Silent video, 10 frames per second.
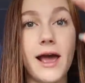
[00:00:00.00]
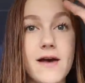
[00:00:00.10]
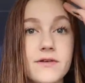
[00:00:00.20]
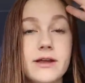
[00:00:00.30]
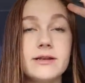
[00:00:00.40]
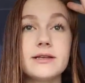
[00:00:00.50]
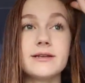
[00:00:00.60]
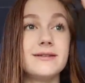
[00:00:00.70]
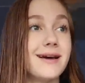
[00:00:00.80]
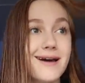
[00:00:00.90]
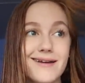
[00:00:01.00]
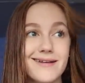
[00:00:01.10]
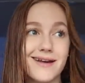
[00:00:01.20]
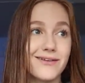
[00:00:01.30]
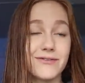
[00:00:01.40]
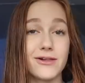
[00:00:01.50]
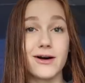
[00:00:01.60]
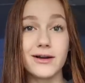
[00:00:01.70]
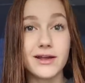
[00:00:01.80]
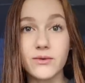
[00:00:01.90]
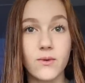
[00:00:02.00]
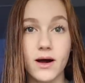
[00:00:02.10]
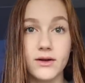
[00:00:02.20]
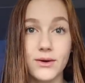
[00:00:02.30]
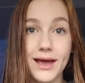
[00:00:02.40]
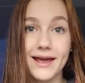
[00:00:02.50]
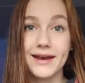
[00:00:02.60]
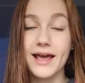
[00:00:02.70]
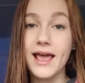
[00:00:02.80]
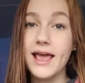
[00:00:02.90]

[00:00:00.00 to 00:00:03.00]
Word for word: haven't done a vlog in a while, and